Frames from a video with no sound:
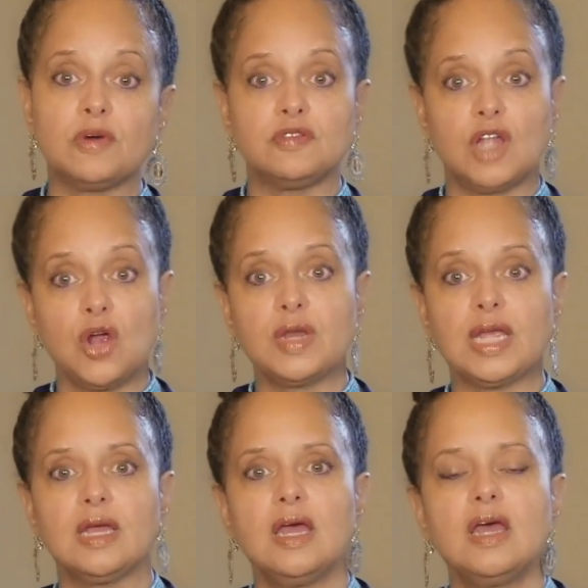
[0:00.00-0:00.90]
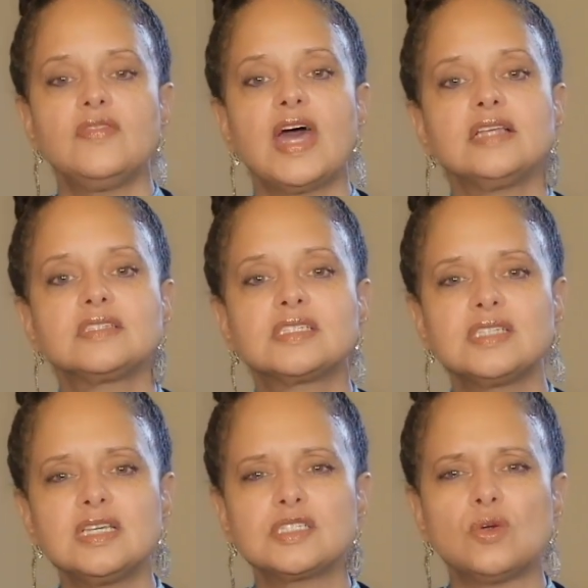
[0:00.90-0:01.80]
of learning that insists